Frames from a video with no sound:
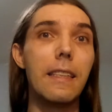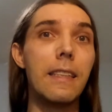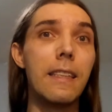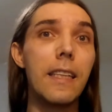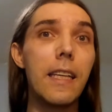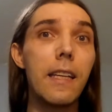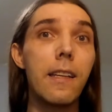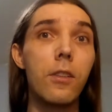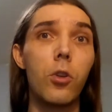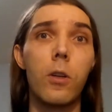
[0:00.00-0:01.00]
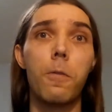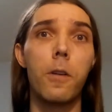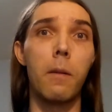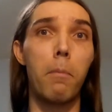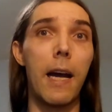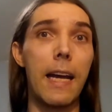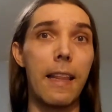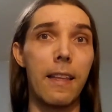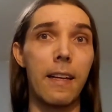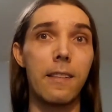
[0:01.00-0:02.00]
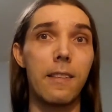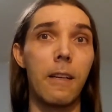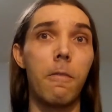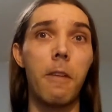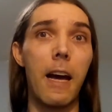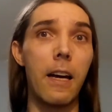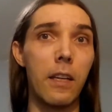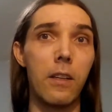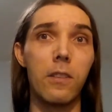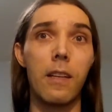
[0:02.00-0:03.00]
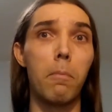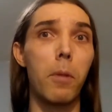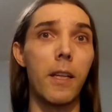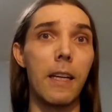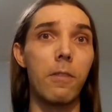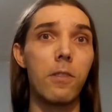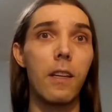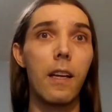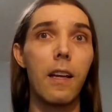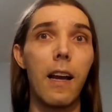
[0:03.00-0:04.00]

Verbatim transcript: needed to affirm my ethics and values and beliefs.